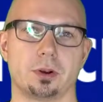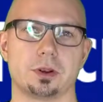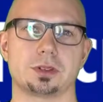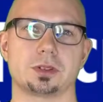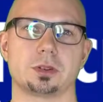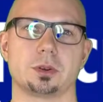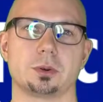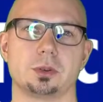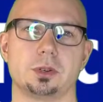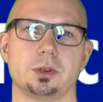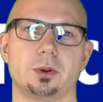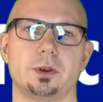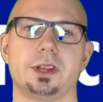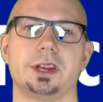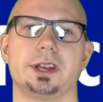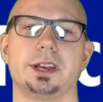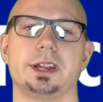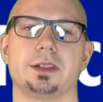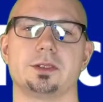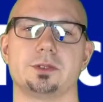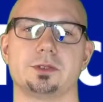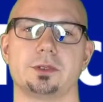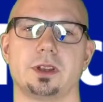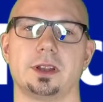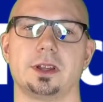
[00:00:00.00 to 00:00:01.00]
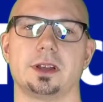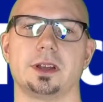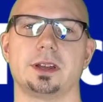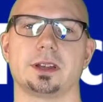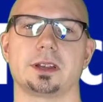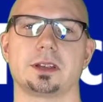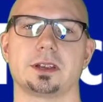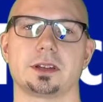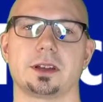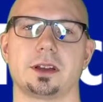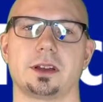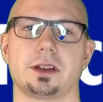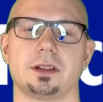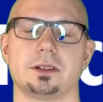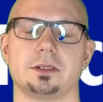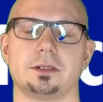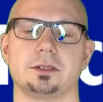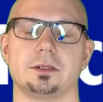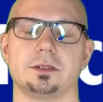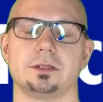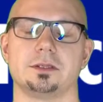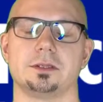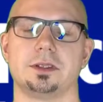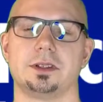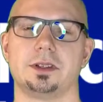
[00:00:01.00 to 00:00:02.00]
So you really need to like
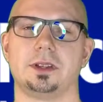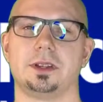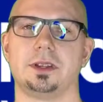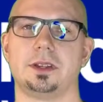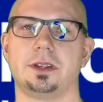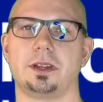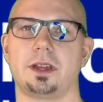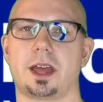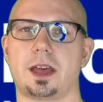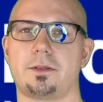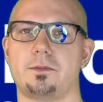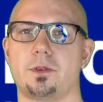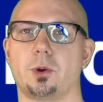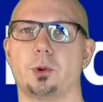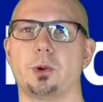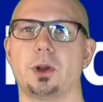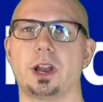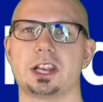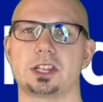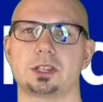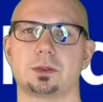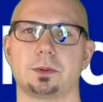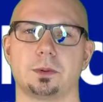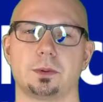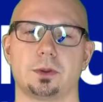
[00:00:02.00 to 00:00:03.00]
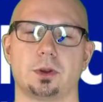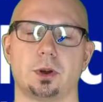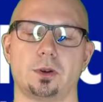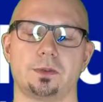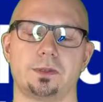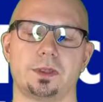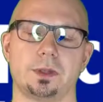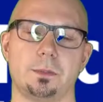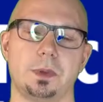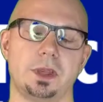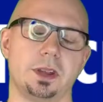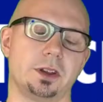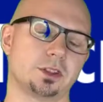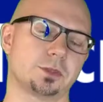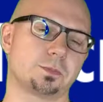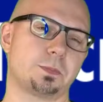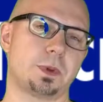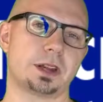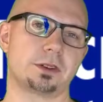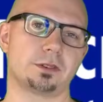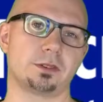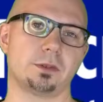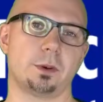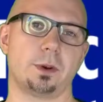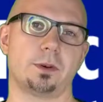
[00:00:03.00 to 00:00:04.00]
have a grasp of the bigger
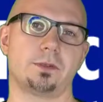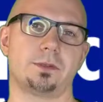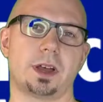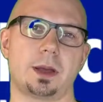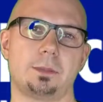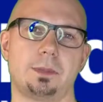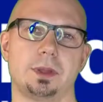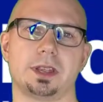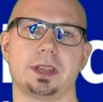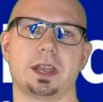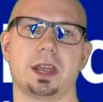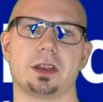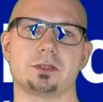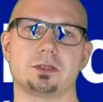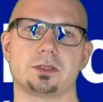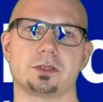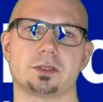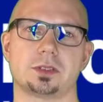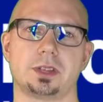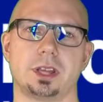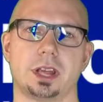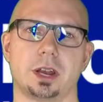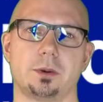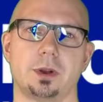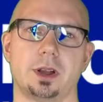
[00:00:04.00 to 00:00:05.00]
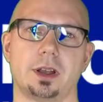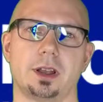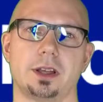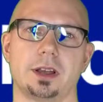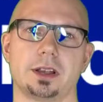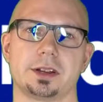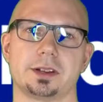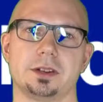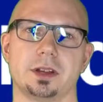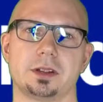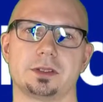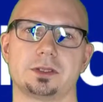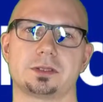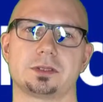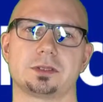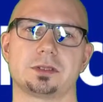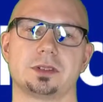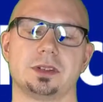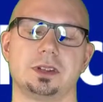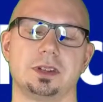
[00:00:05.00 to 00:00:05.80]
spectrum of applications there, and like not